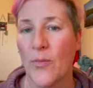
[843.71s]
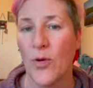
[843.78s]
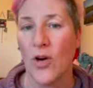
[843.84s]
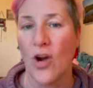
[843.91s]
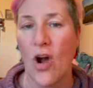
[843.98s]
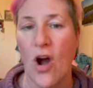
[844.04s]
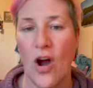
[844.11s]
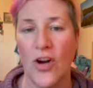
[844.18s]

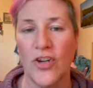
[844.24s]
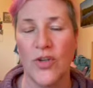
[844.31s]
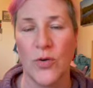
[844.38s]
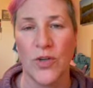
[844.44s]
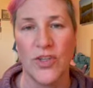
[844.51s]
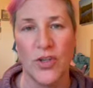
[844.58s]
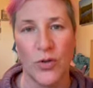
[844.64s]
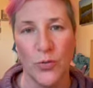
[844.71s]

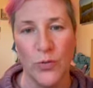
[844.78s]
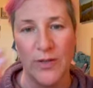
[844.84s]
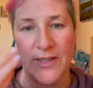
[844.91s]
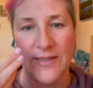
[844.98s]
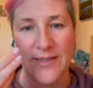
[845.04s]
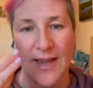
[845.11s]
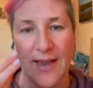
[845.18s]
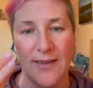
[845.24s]
contour to
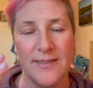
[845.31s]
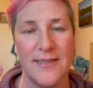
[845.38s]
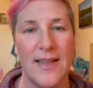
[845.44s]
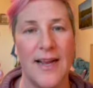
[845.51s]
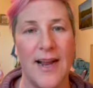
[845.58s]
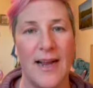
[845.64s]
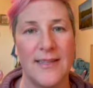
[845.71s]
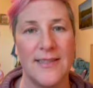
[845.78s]
recess,
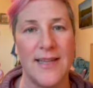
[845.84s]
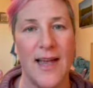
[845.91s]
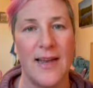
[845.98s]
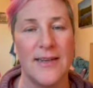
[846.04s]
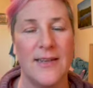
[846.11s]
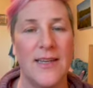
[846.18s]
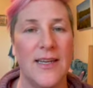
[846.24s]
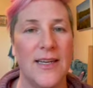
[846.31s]
like I
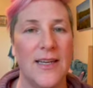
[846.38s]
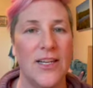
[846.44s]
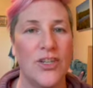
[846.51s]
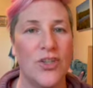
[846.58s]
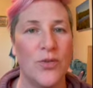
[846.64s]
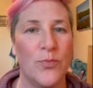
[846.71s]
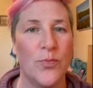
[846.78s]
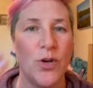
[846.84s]
said,
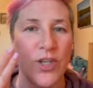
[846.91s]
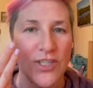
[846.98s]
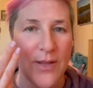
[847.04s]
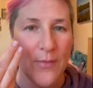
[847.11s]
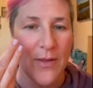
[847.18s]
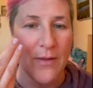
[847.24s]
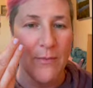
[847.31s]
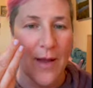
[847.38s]
to push
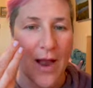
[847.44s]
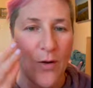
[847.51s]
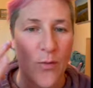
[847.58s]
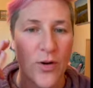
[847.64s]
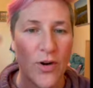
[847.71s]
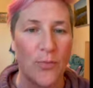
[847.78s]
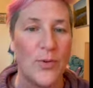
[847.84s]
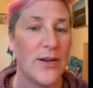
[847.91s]
something
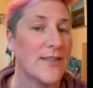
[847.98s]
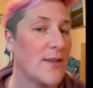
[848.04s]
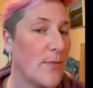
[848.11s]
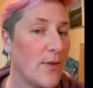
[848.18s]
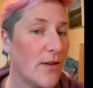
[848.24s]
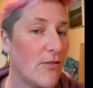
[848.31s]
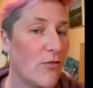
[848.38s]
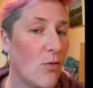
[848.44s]
backward or bring
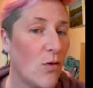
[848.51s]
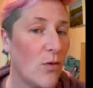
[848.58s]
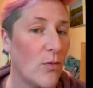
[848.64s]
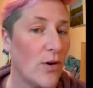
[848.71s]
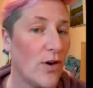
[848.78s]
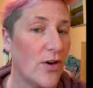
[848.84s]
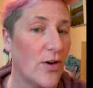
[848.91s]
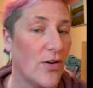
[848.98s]
something
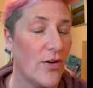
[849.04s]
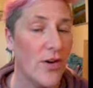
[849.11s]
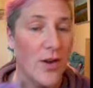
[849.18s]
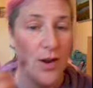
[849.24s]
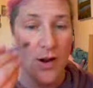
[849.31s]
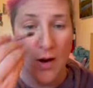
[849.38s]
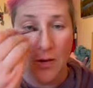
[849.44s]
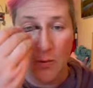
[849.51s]
forward,
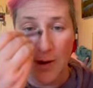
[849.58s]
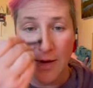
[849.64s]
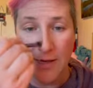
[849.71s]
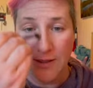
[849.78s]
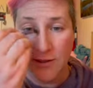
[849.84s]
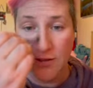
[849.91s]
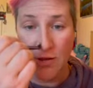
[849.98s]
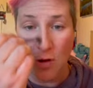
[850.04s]

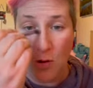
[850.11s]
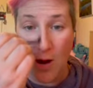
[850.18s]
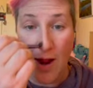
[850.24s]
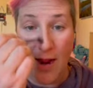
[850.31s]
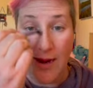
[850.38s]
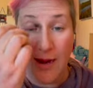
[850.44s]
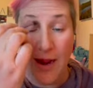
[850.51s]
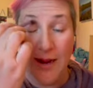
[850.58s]
right? So
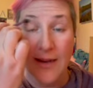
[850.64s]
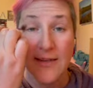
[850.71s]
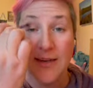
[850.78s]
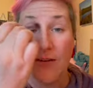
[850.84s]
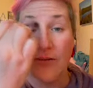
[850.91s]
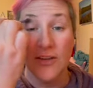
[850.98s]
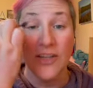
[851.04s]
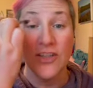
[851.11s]
I can
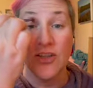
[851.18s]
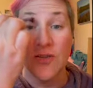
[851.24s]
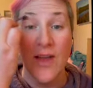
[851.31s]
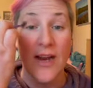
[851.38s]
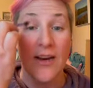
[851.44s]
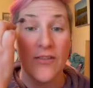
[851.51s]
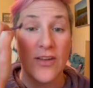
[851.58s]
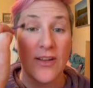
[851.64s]
definitely do
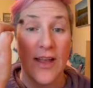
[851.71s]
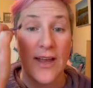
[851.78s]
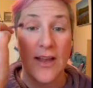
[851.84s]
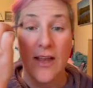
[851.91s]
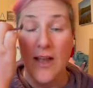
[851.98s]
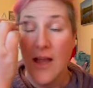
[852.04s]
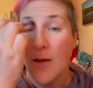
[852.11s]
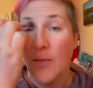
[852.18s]
that if you
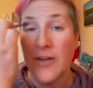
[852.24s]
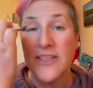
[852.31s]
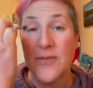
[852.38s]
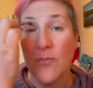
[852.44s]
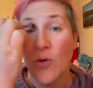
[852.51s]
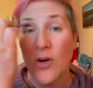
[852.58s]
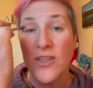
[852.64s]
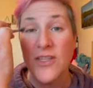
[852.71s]
like, but it's
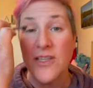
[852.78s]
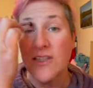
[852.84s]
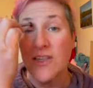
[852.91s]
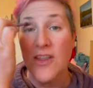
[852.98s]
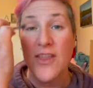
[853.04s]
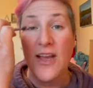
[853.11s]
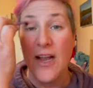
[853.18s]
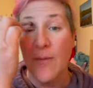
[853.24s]
important to
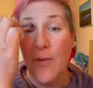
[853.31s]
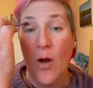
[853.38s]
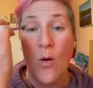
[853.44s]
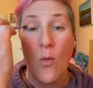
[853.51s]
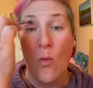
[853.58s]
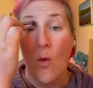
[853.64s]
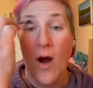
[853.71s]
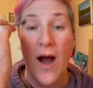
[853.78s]
think
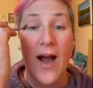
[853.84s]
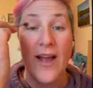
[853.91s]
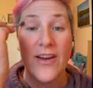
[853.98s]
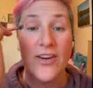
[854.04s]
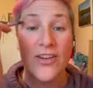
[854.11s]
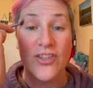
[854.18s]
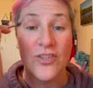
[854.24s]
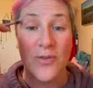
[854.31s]
about why
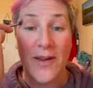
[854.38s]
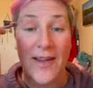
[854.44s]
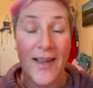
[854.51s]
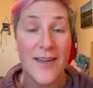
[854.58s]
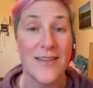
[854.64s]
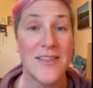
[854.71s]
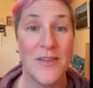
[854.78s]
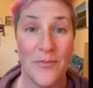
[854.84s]
you're doing
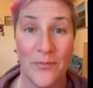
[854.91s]
it.